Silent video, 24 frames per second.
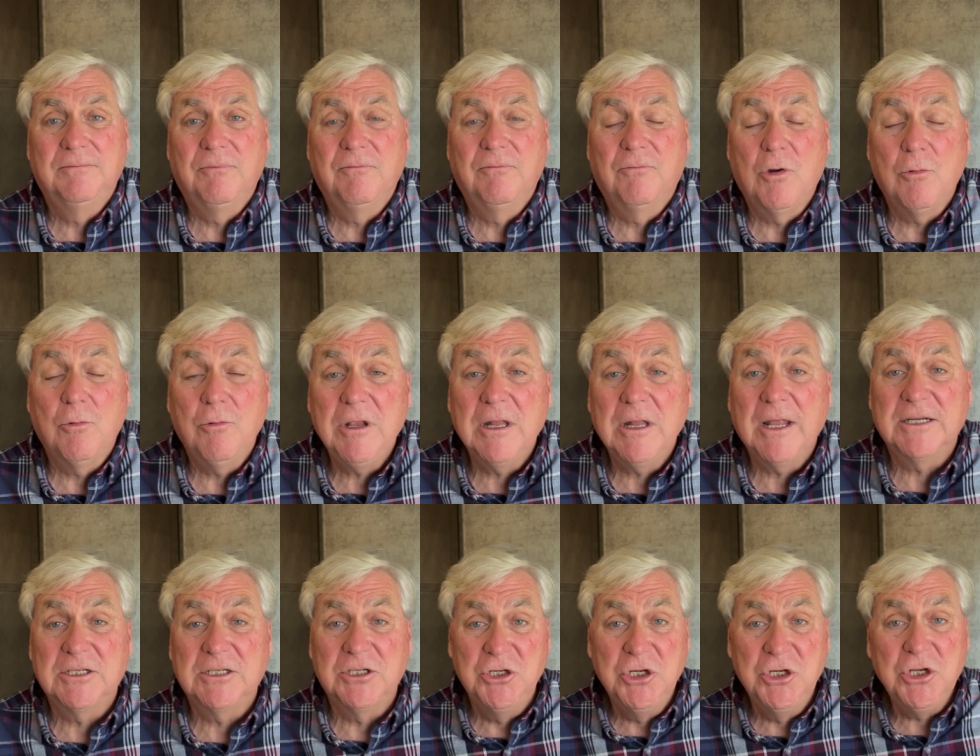What we
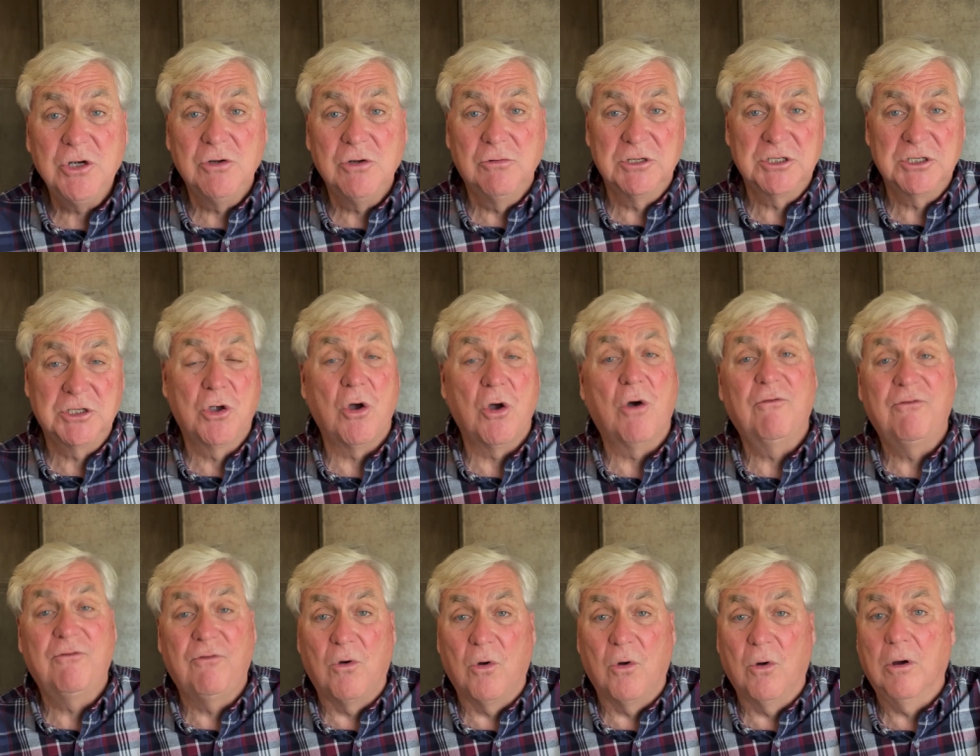like to do was go
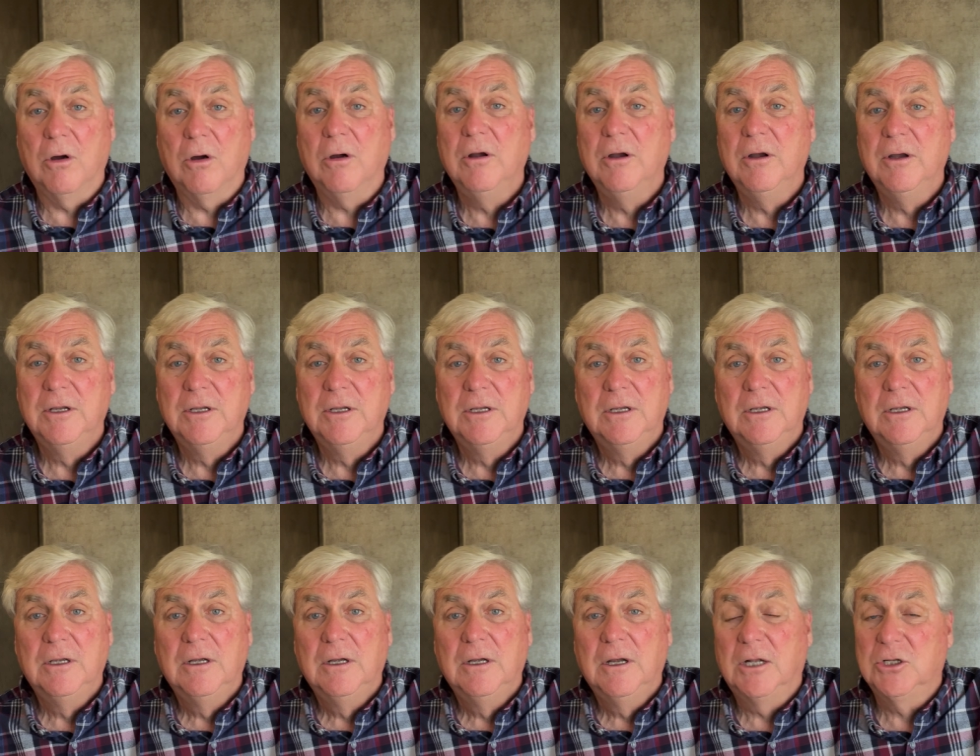for
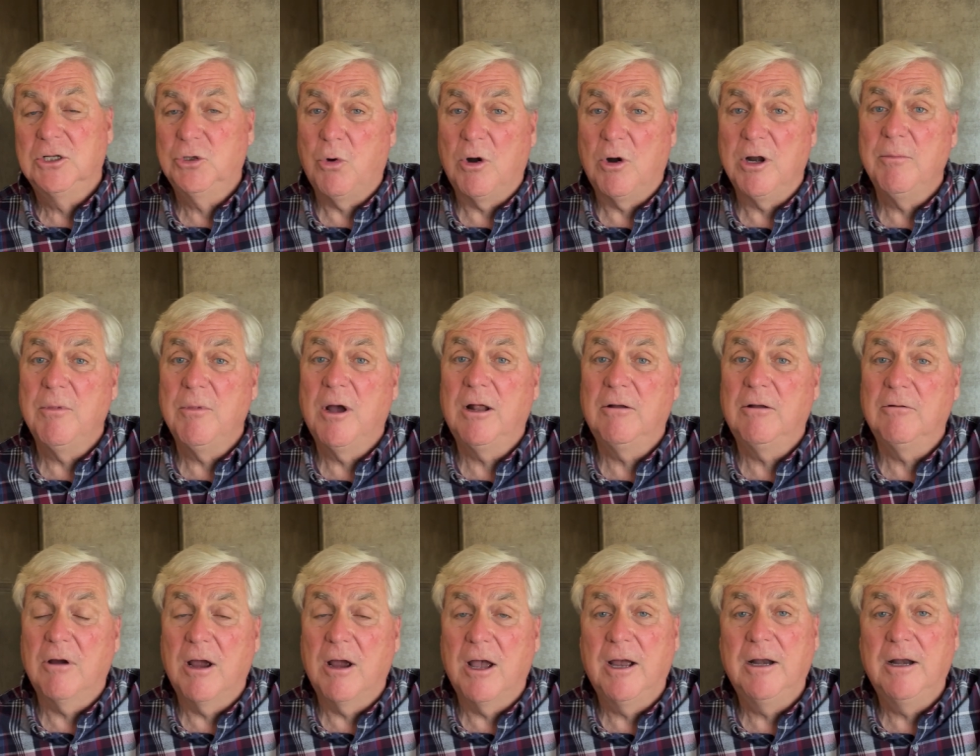a 20-mile
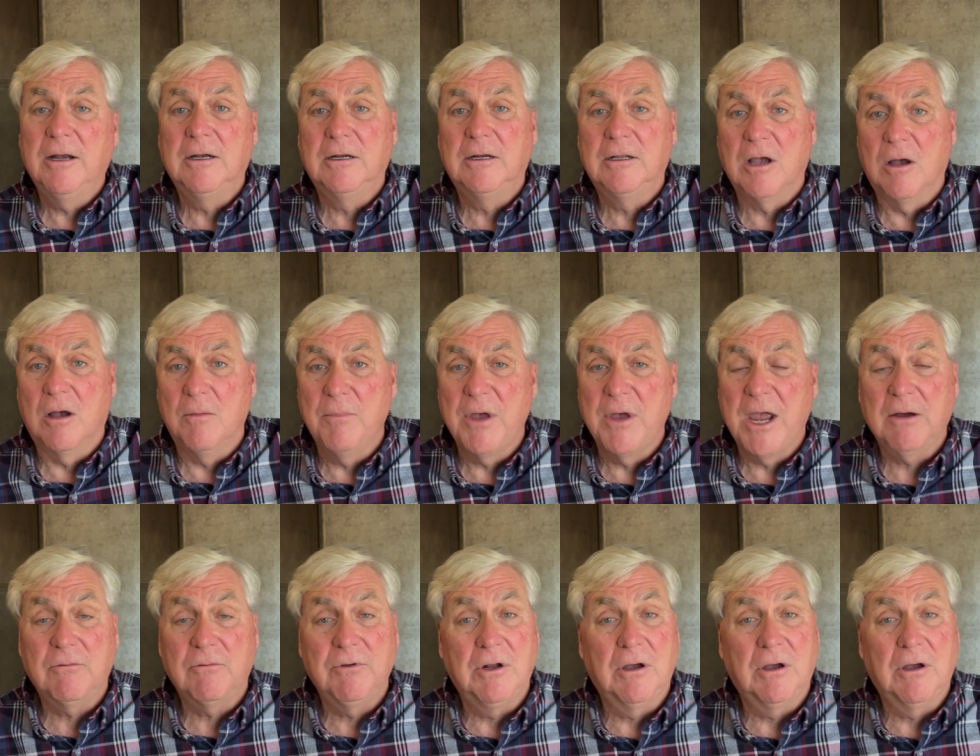ride and come back.